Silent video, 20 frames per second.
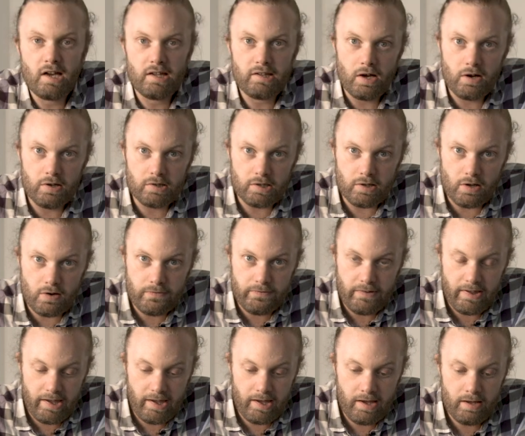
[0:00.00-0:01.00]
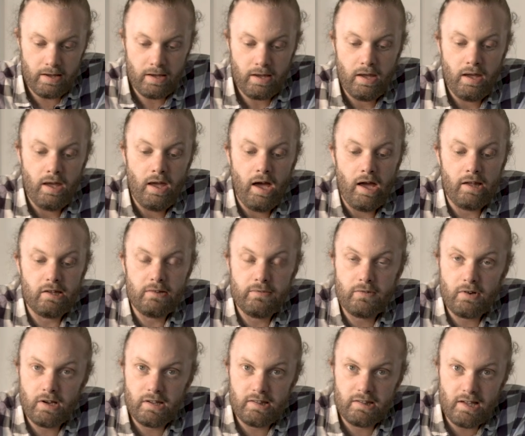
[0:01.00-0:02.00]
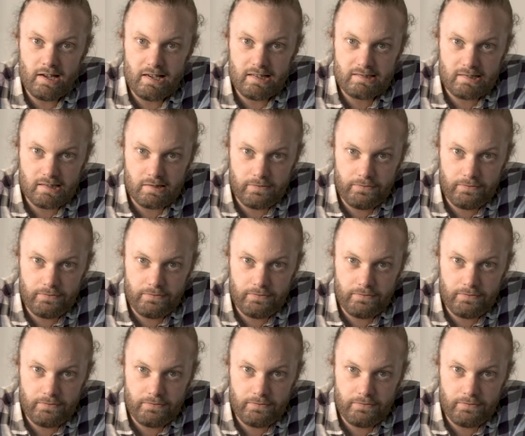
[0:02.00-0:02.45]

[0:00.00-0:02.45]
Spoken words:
turn it on and off here, and you've got a nice